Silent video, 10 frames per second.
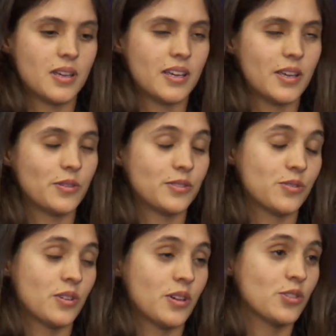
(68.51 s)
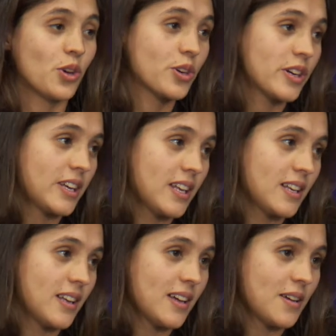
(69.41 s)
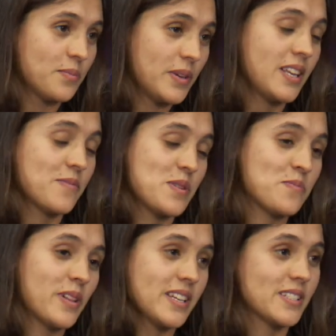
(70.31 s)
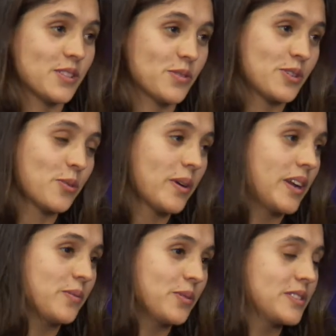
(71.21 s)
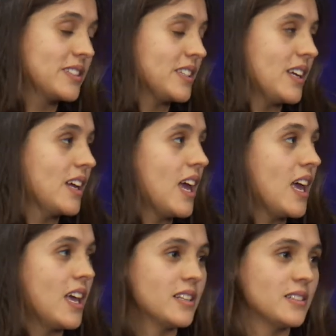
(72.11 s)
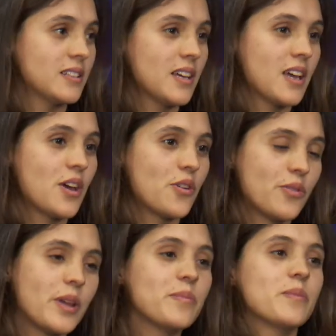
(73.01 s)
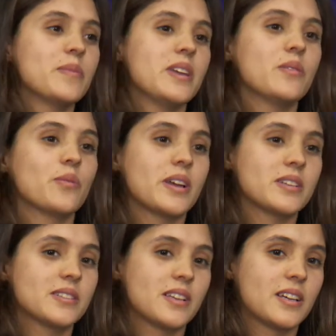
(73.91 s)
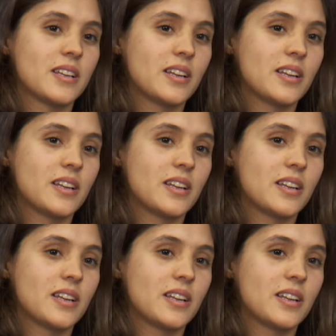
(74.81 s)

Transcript: he was so good at beating me in places where nobody would see and raping me in ways that,